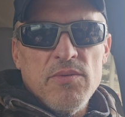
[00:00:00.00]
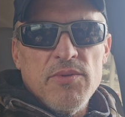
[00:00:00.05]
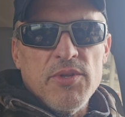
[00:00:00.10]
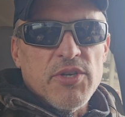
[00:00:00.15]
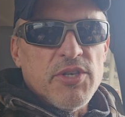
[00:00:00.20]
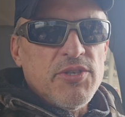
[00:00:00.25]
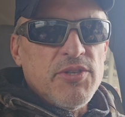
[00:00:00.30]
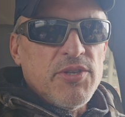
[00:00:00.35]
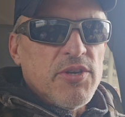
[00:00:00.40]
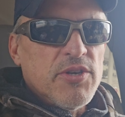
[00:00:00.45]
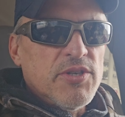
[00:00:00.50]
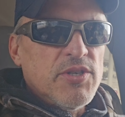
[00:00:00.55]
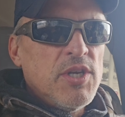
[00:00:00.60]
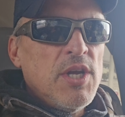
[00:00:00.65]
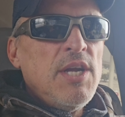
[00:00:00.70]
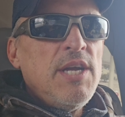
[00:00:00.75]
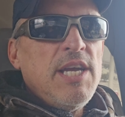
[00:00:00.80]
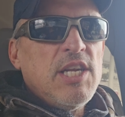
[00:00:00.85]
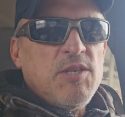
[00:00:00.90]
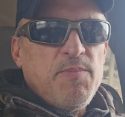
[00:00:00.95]
There's there's
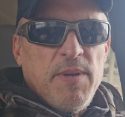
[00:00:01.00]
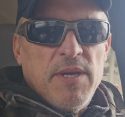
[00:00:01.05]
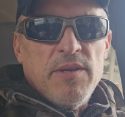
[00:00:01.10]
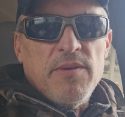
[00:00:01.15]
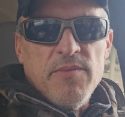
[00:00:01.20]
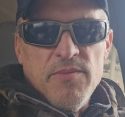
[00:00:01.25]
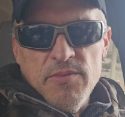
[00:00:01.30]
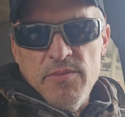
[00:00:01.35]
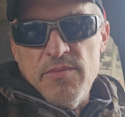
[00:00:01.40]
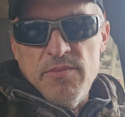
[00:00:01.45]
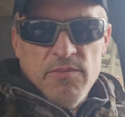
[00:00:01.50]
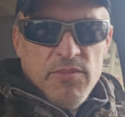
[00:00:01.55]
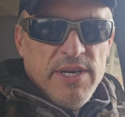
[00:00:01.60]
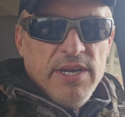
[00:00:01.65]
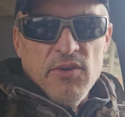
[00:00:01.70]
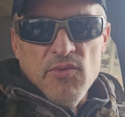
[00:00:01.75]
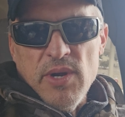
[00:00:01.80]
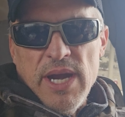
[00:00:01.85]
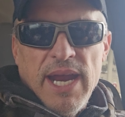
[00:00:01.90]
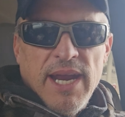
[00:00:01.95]
it's been
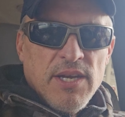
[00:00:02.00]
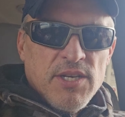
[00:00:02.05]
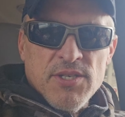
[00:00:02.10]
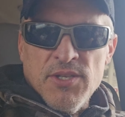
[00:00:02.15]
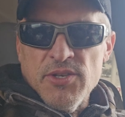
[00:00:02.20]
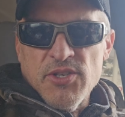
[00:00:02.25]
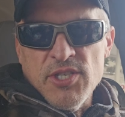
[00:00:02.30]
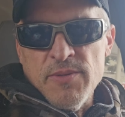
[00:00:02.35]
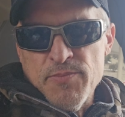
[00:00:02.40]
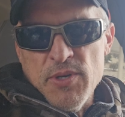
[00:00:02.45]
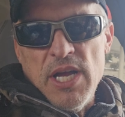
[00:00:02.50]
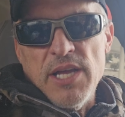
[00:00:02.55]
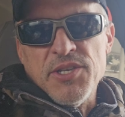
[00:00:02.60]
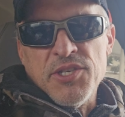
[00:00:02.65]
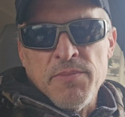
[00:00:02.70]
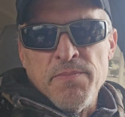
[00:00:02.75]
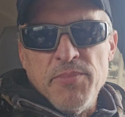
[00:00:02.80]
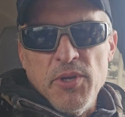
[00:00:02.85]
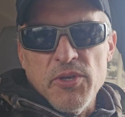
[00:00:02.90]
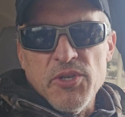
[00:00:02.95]
rearranged and there's some probably
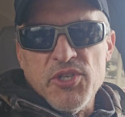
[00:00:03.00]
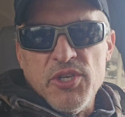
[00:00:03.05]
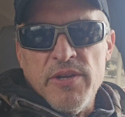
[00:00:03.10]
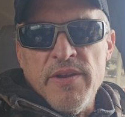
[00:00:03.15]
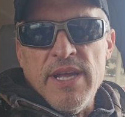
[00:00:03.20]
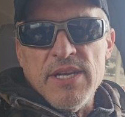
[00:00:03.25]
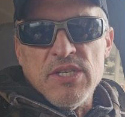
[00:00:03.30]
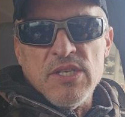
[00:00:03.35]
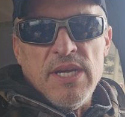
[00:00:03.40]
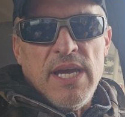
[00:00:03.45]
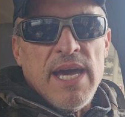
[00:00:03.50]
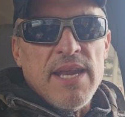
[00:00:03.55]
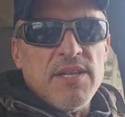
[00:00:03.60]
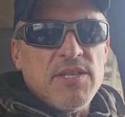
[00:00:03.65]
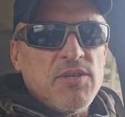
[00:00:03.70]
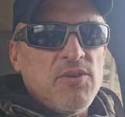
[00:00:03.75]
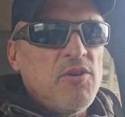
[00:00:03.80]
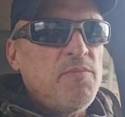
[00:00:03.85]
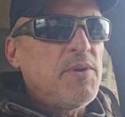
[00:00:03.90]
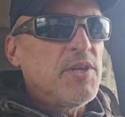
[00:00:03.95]
some bullshit
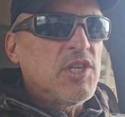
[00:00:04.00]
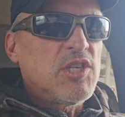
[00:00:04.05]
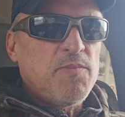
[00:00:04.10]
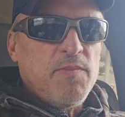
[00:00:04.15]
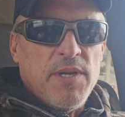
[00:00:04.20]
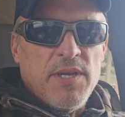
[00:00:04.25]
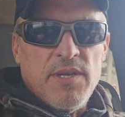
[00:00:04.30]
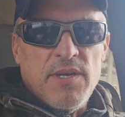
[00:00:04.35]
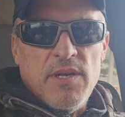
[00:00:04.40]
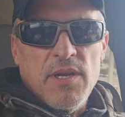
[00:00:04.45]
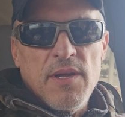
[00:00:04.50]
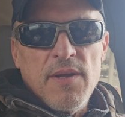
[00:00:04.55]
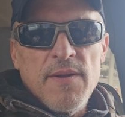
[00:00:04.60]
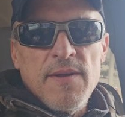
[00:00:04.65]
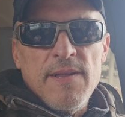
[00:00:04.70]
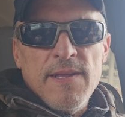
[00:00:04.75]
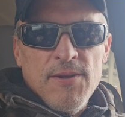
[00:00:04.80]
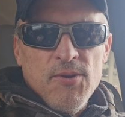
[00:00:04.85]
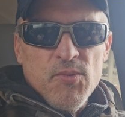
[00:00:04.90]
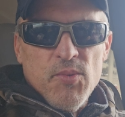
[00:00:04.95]
added to it, but it's been
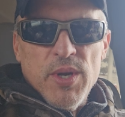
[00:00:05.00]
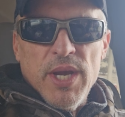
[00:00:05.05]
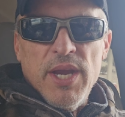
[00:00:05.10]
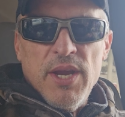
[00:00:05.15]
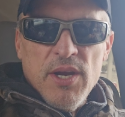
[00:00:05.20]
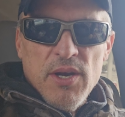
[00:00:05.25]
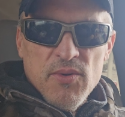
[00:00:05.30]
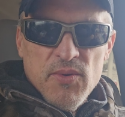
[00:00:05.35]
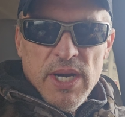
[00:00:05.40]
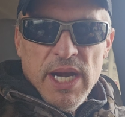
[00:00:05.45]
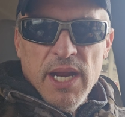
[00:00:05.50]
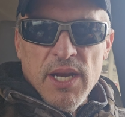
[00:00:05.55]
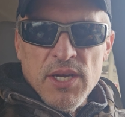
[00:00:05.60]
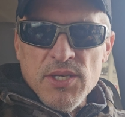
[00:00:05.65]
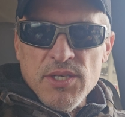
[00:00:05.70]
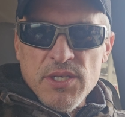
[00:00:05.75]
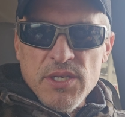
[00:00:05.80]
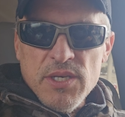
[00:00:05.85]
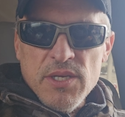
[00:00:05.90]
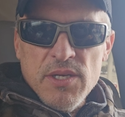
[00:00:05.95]

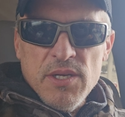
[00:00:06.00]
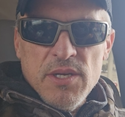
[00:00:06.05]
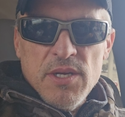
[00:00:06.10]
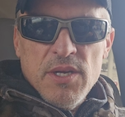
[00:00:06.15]
rearranged.